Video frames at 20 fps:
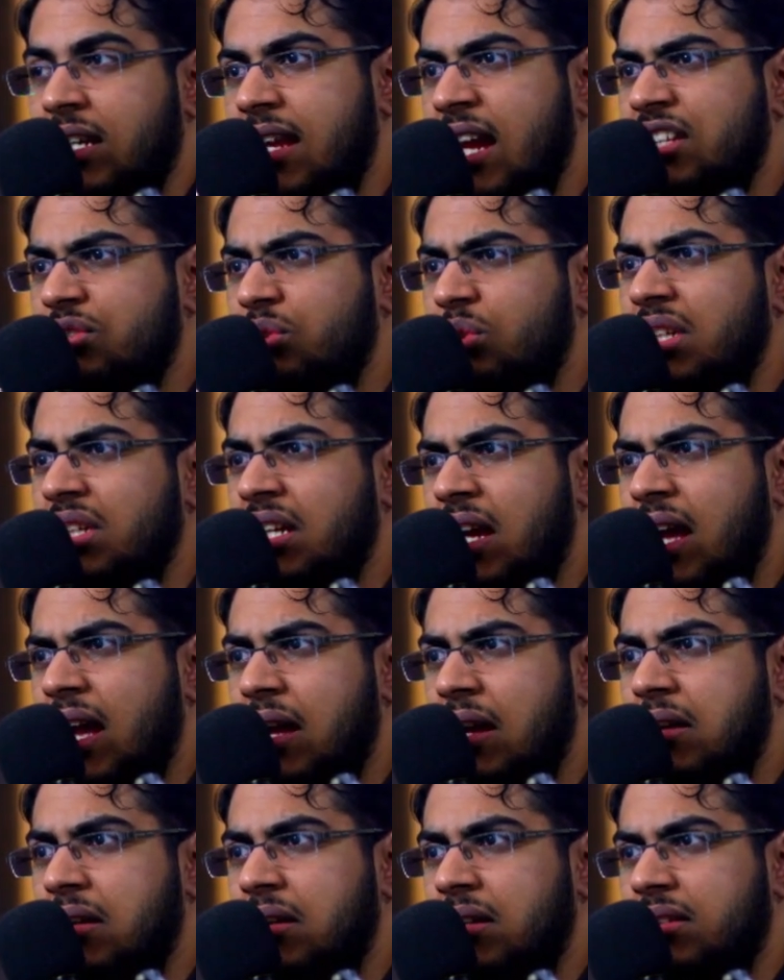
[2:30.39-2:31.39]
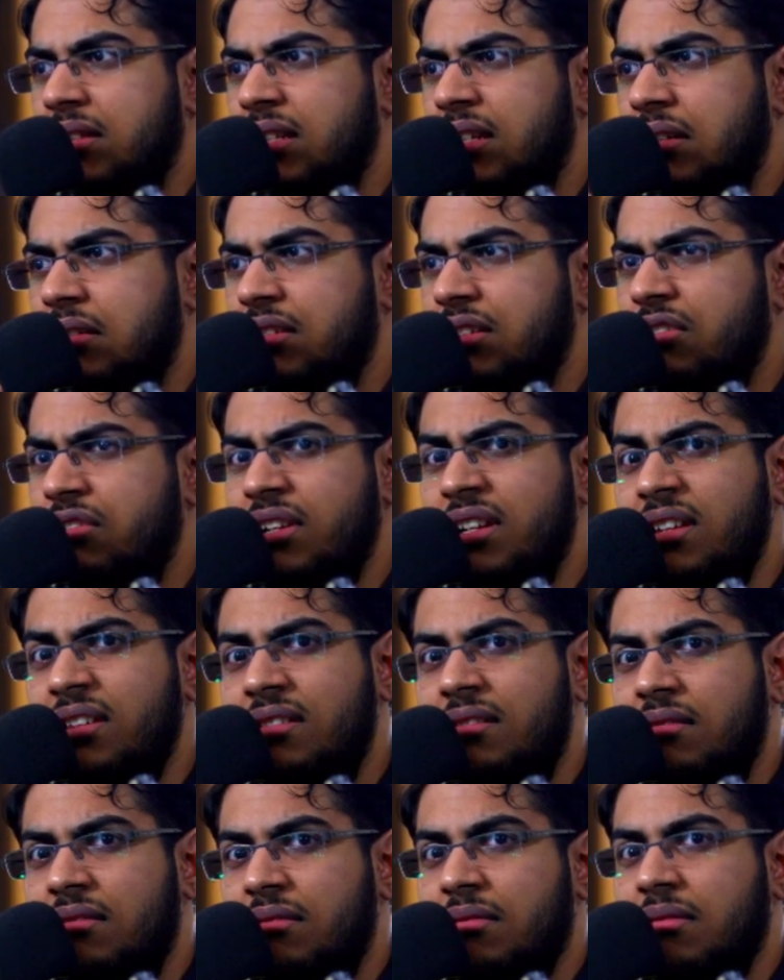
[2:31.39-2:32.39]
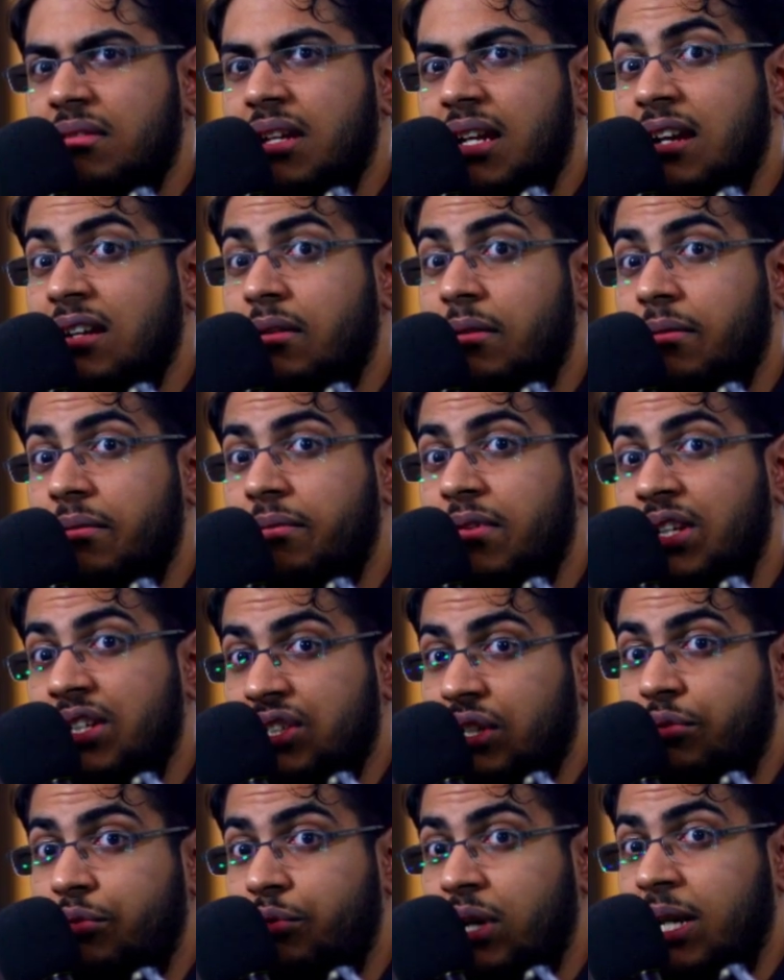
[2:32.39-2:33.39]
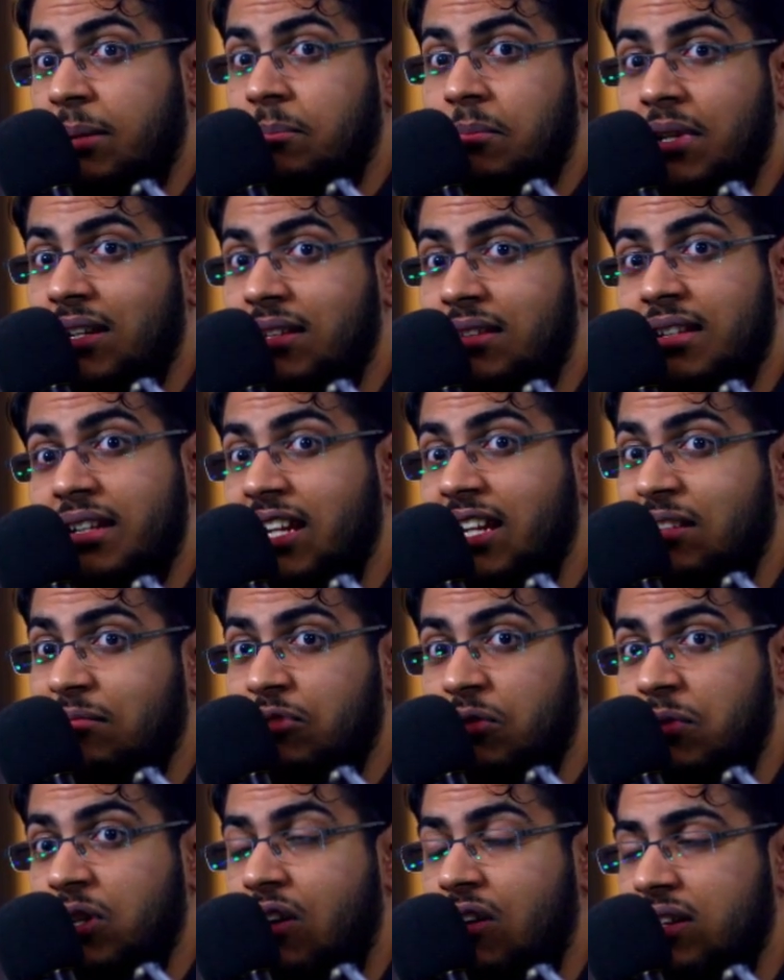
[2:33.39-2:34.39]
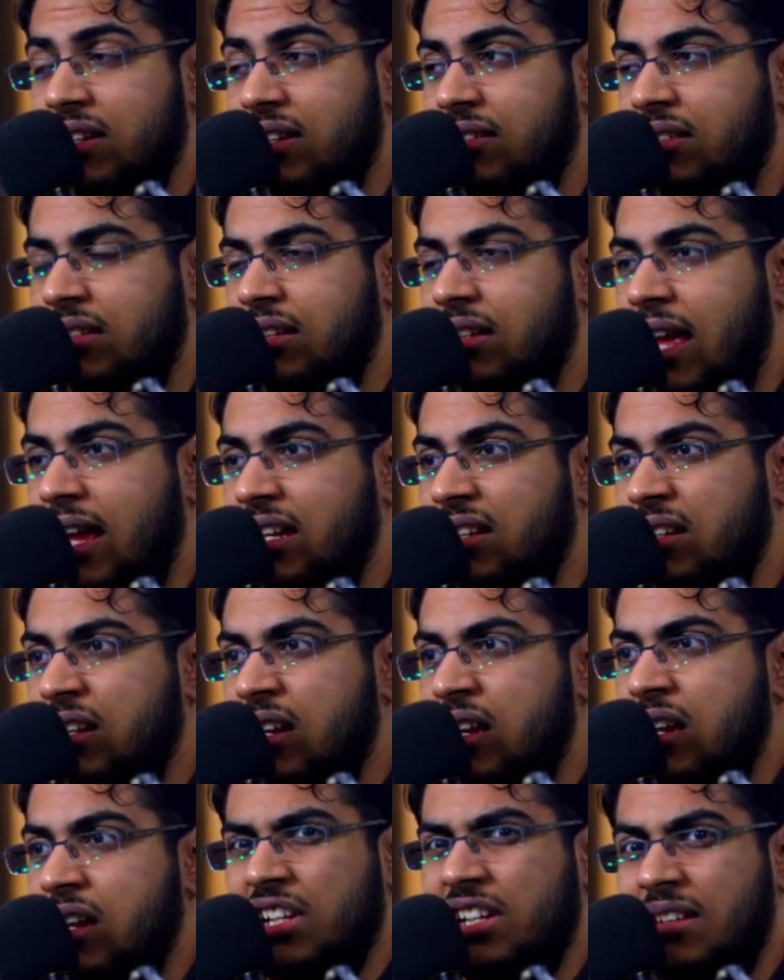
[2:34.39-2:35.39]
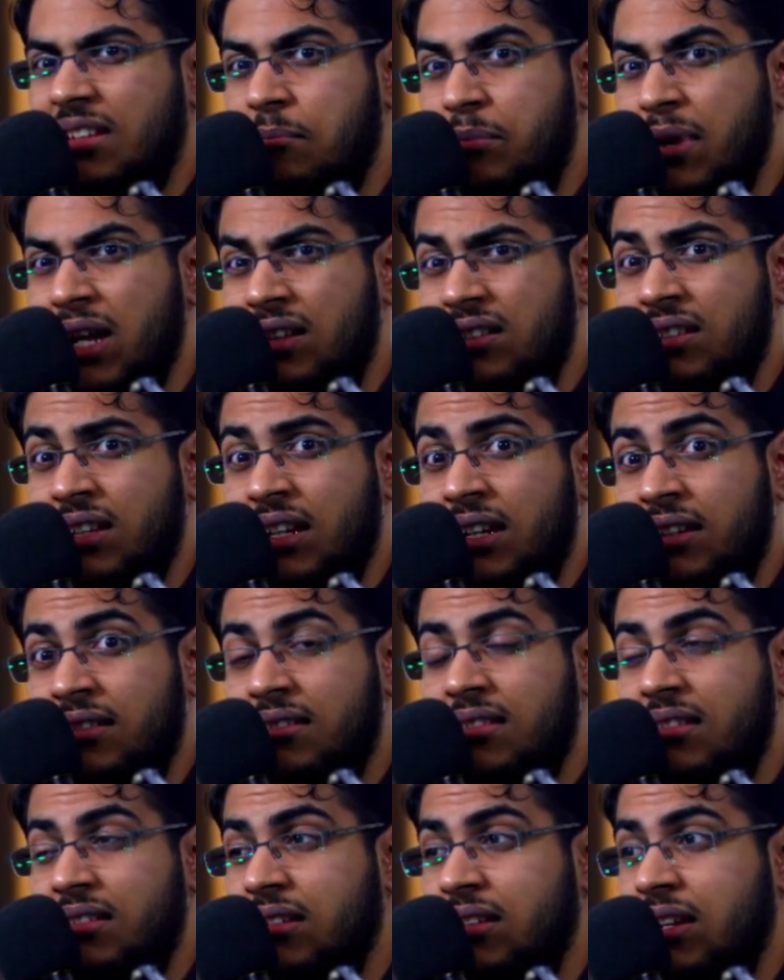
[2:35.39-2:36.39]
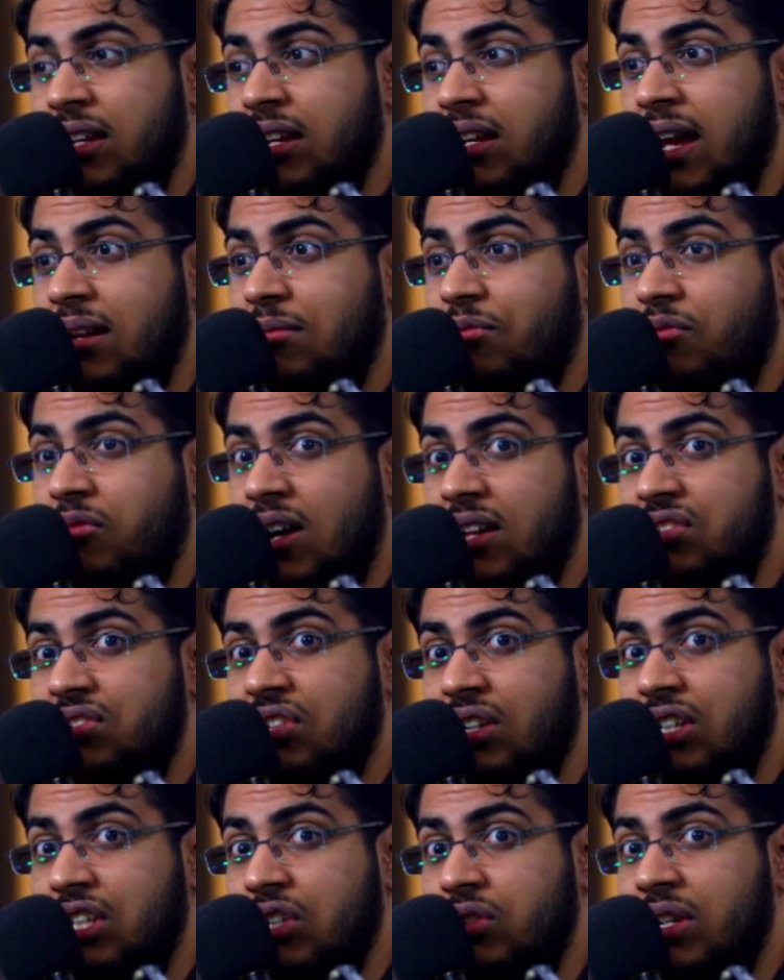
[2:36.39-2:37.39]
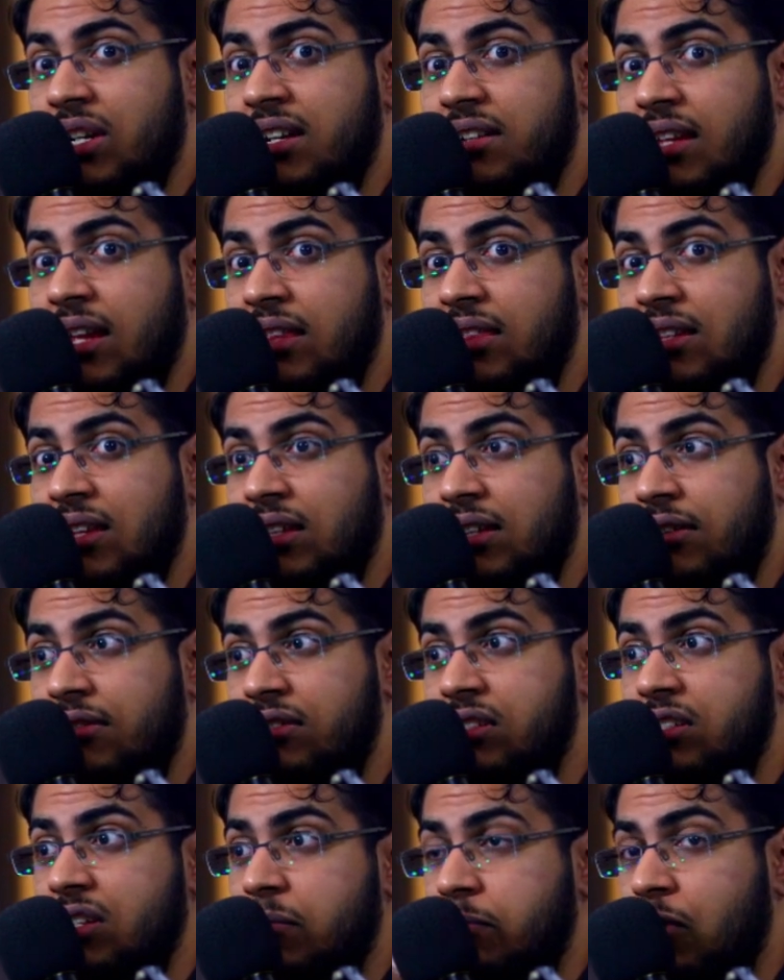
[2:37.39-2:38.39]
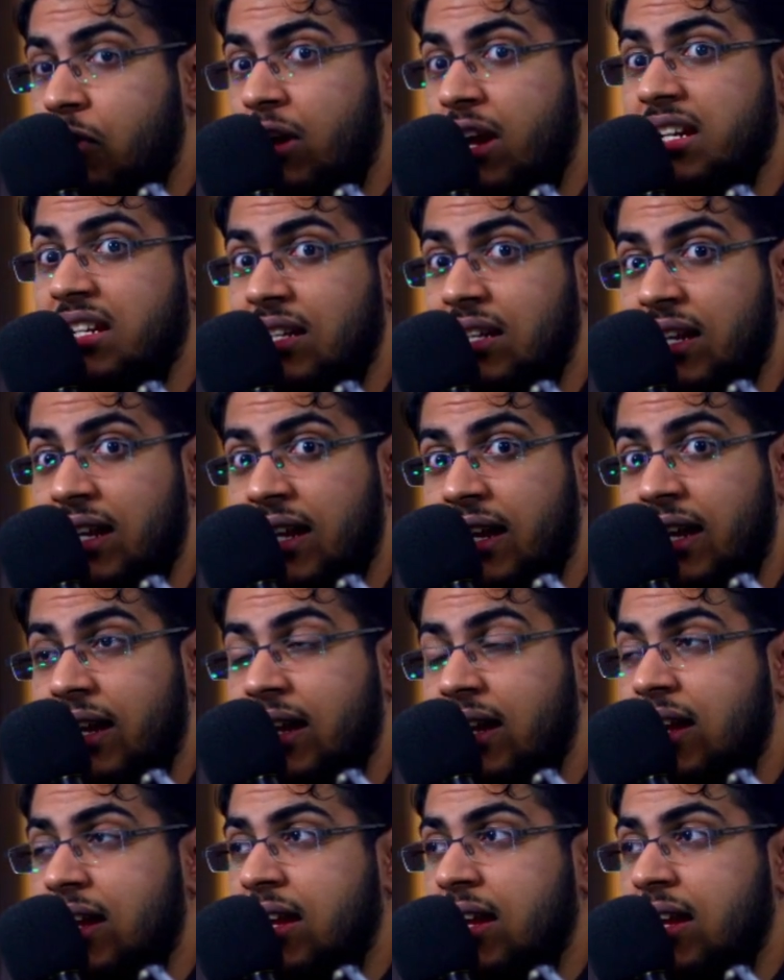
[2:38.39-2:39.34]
And actually, there is a kind of feature creep in the game, to be honest, like boosting the buildings to get faster units, and then there's the deploy delay.